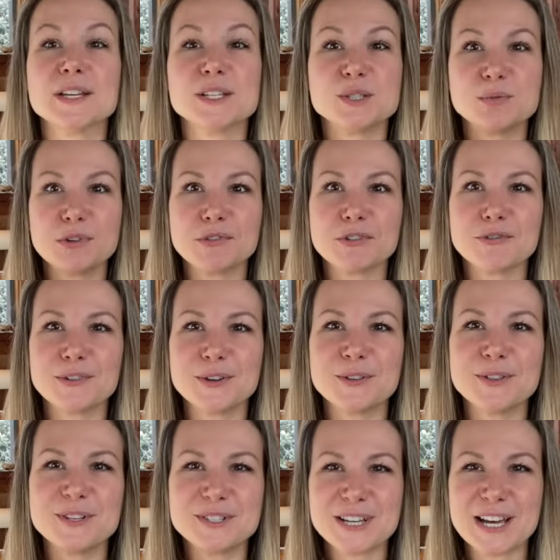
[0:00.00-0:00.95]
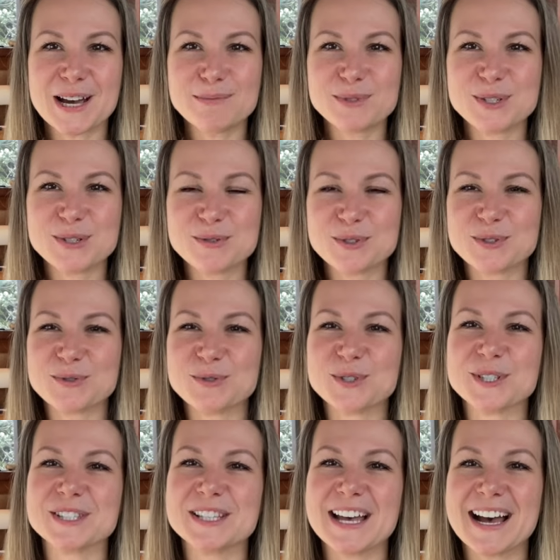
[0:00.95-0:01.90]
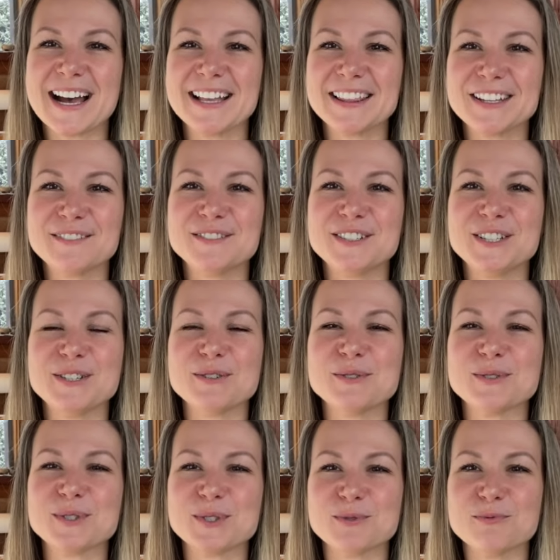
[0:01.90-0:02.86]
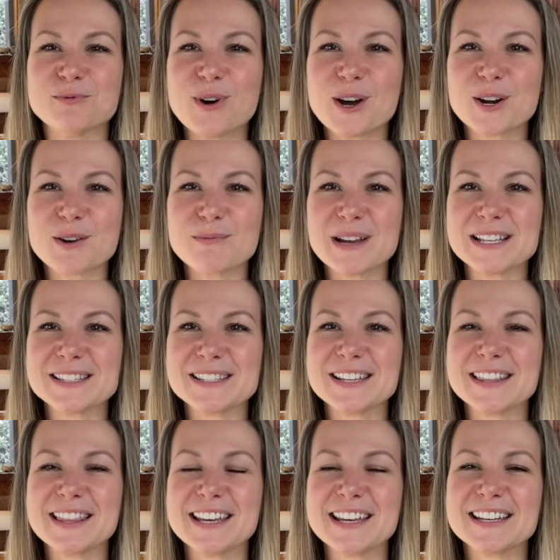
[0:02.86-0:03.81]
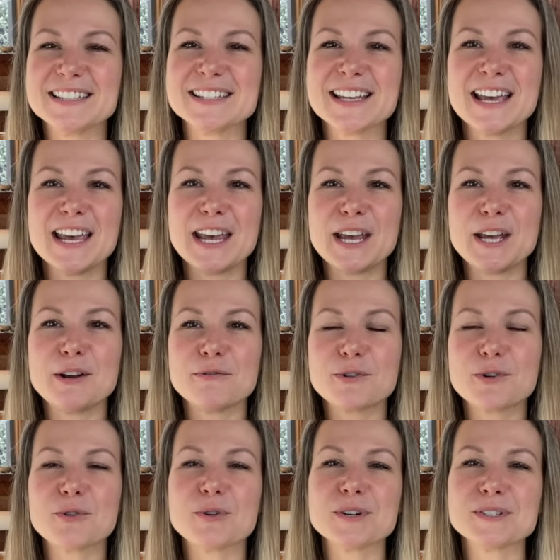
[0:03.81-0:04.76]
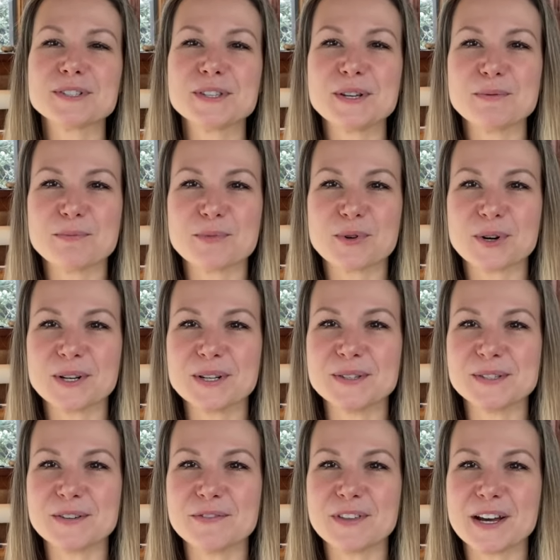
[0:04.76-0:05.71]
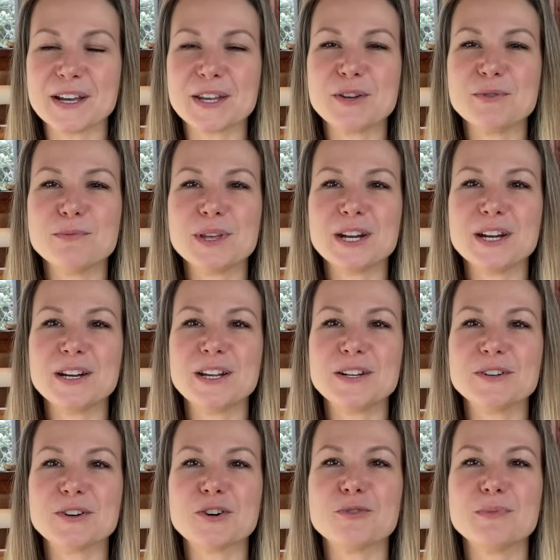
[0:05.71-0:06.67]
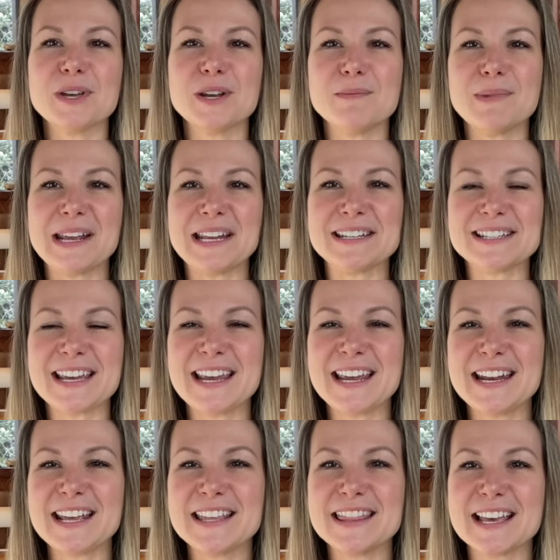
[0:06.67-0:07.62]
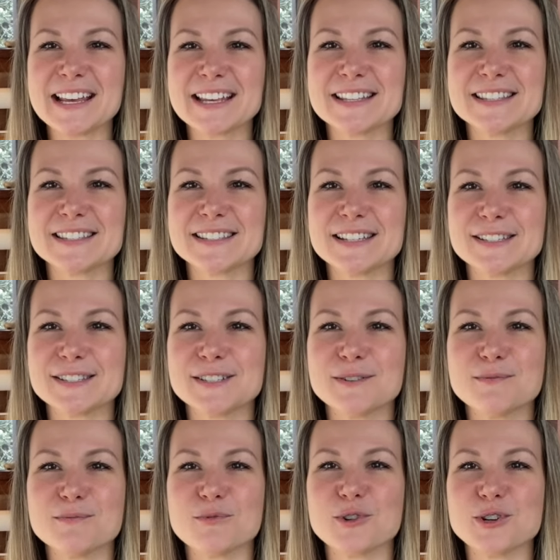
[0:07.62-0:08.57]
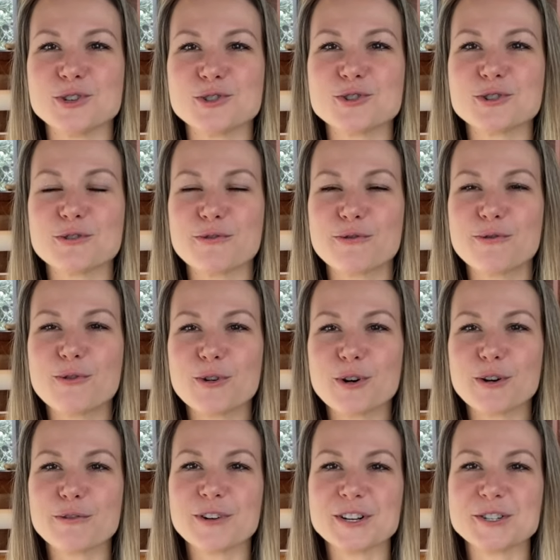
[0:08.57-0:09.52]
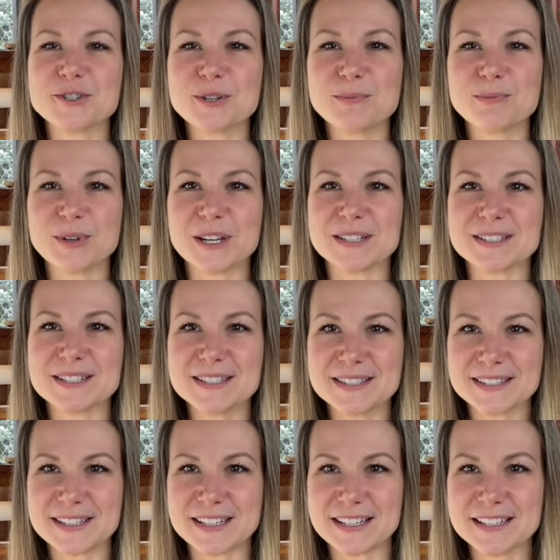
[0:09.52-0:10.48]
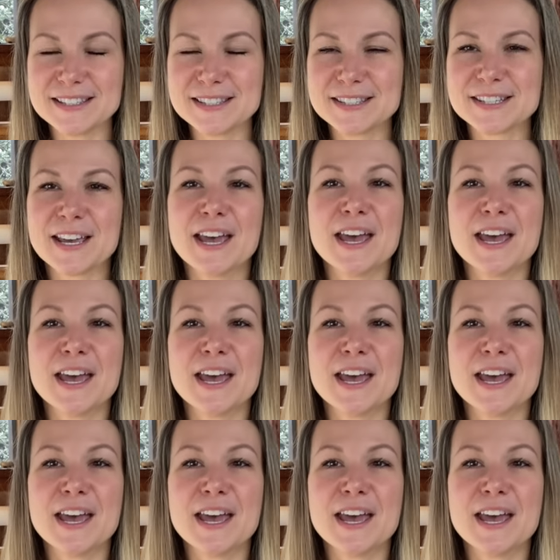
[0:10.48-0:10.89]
So we've reviewed the top two tools that I love to use to water my seedlings, and of course the importance of that humidity dome and maintaining that consistent moisture for freshly planted seeds.